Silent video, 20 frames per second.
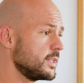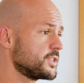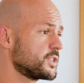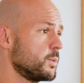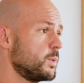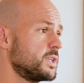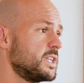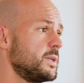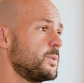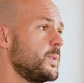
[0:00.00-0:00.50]

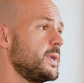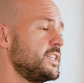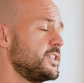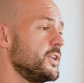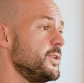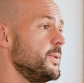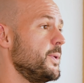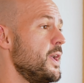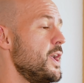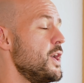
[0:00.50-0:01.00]
So what did we
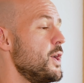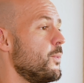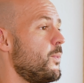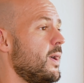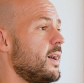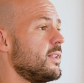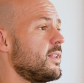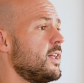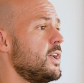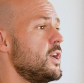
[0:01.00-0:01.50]
do?
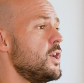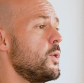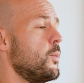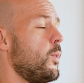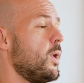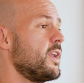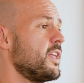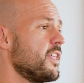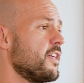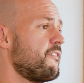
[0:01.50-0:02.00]
Well,
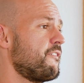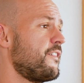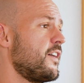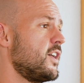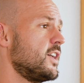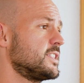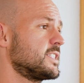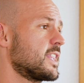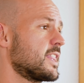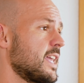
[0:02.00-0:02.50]
one of the
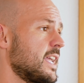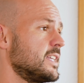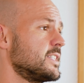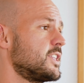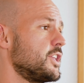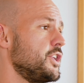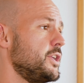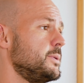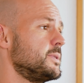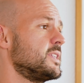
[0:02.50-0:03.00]
first things
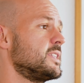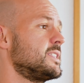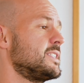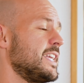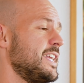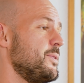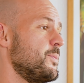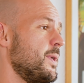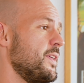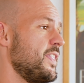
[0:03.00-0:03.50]
that users
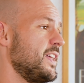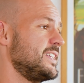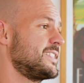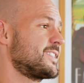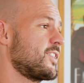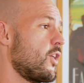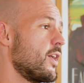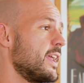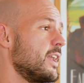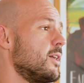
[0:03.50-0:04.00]
see when they
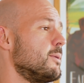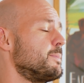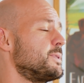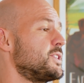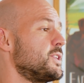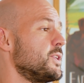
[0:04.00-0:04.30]
sign up